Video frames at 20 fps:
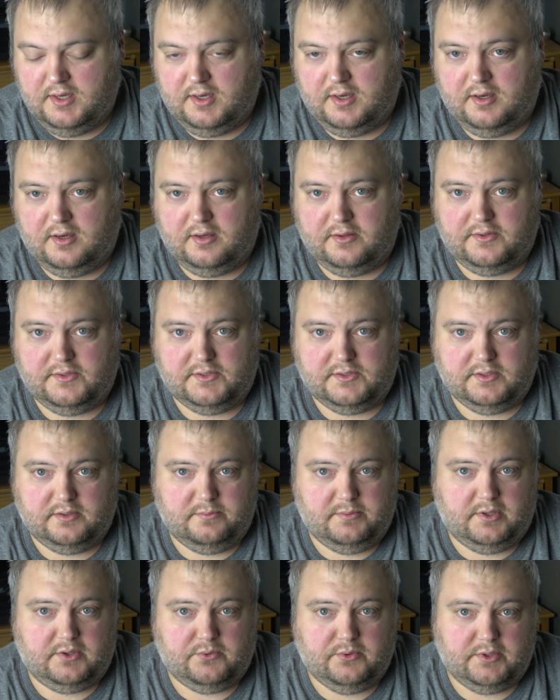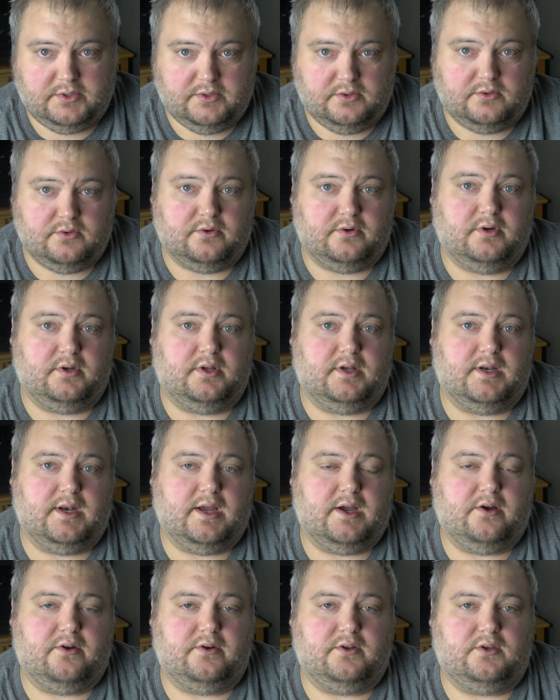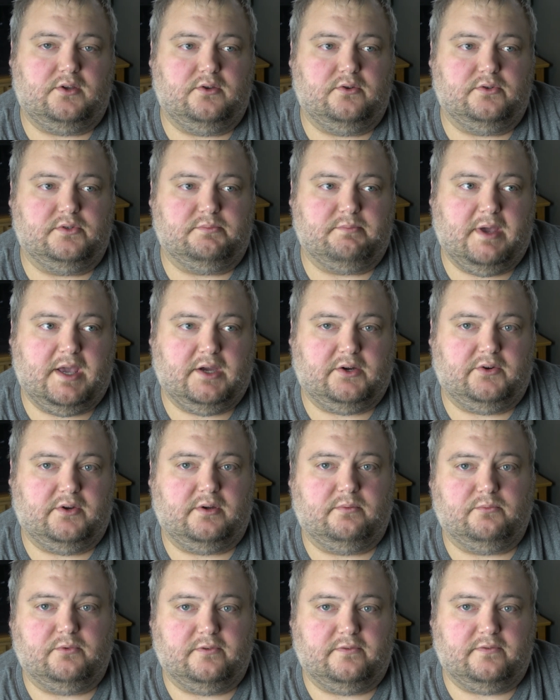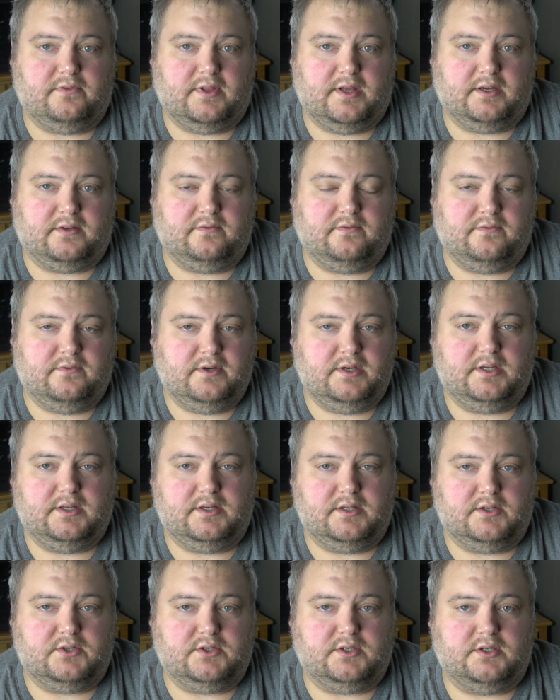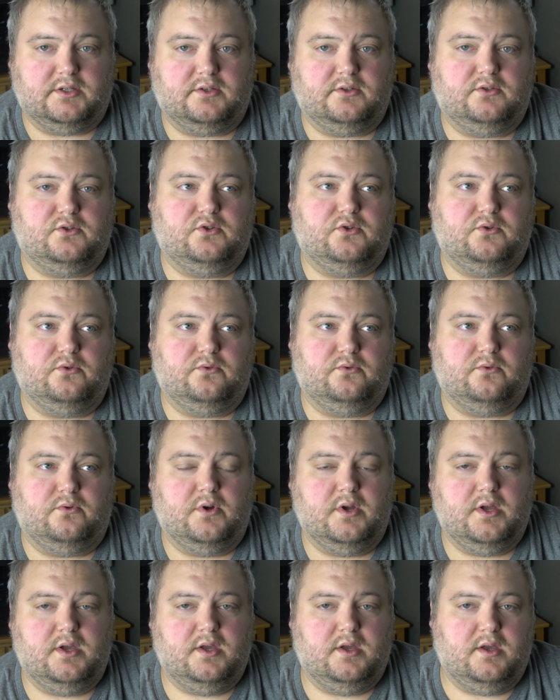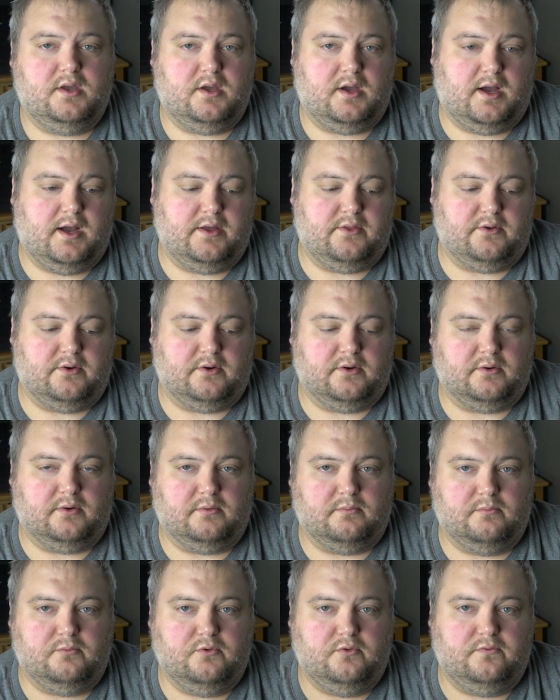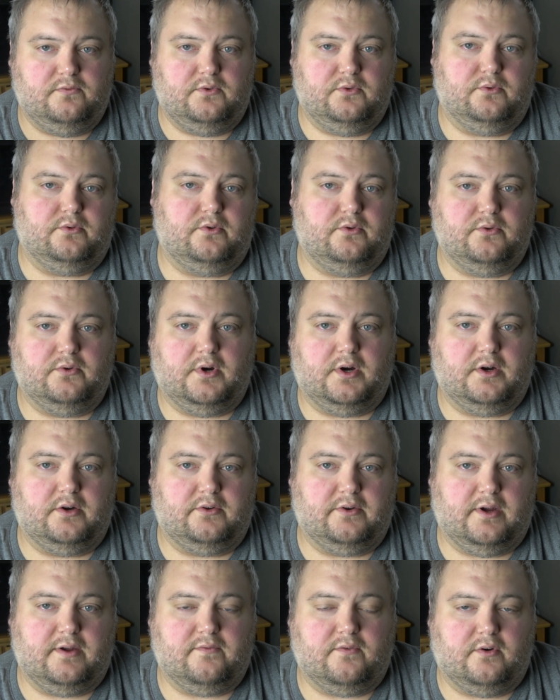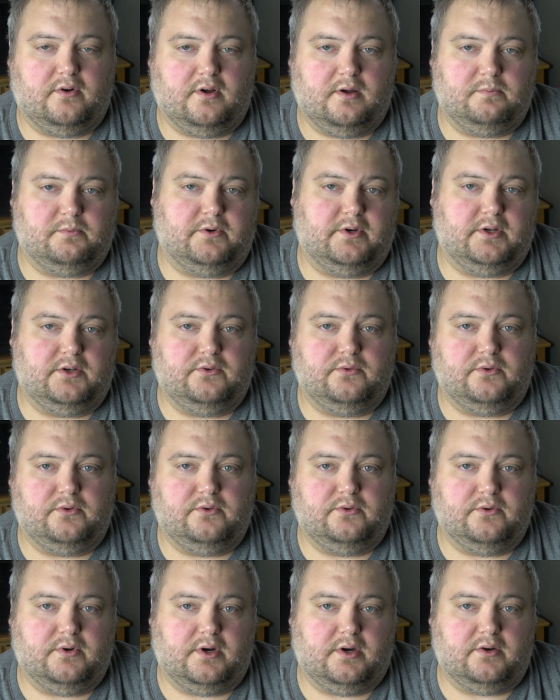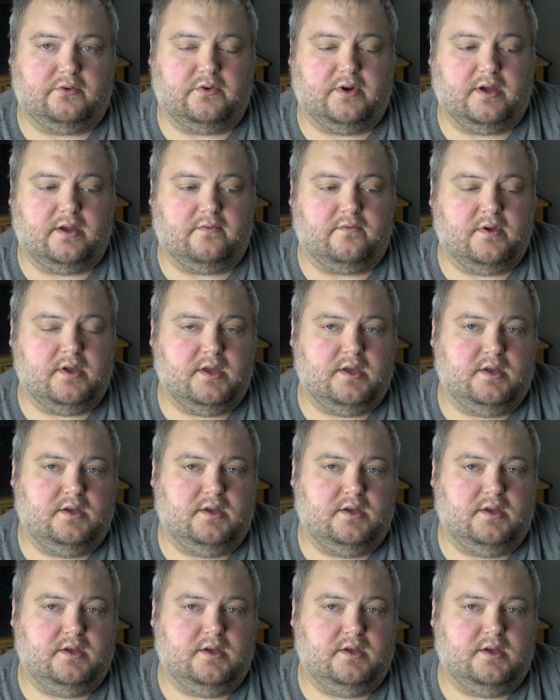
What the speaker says: This is going to be a quick tutorial on how to use Macrium Reflect Free Edition to either move to a new hard drive or upgrade to a new hard drive.